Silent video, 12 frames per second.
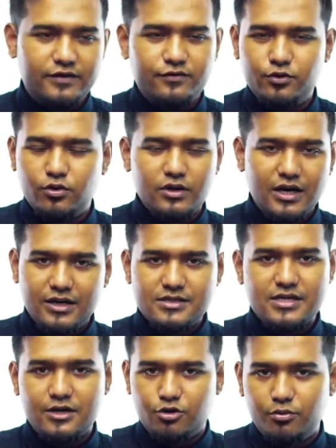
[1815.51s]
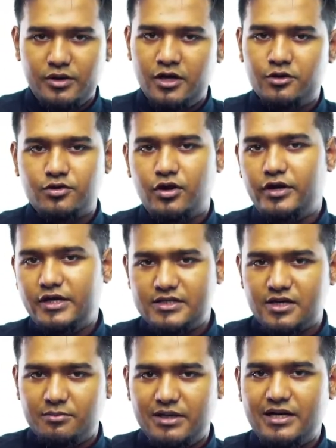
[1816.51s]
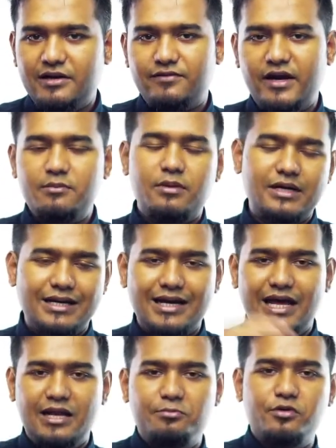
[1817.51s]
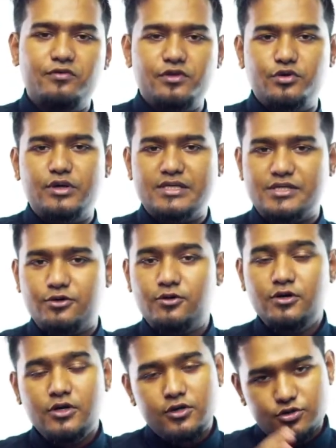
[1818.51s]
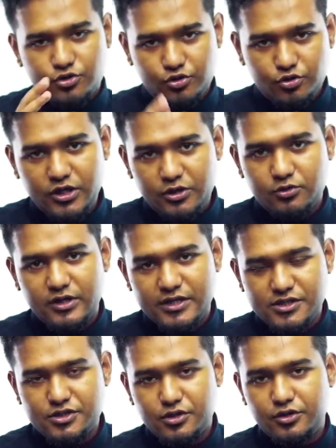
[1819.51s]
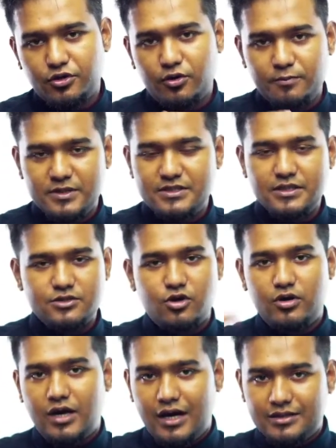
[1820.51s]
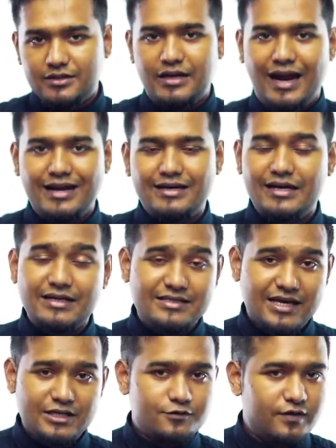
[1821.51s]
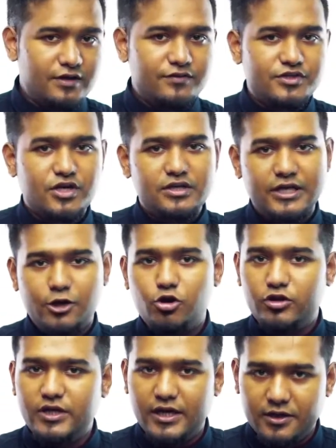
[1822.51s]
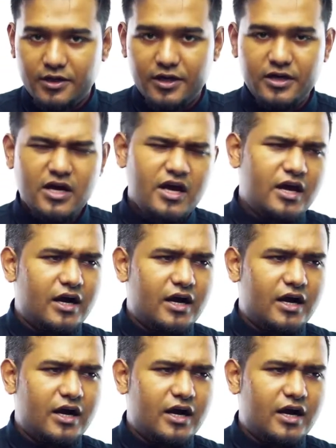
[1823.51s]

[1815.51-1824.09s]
If you don't understand domain authority, is completely fine, but it will help you with your SEO. So you need to register your business on other directories as well, which are there on the internet.